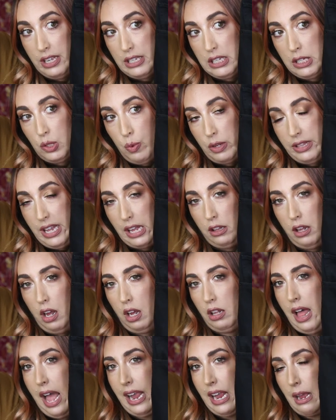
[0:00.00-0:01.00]
this is what they
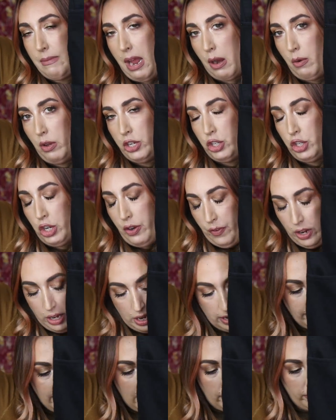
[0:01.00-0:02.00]
look like. I'm not really sure if you
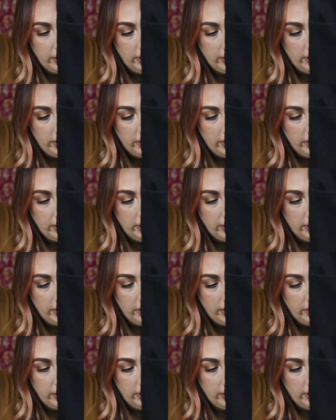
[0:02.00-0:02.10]
can tell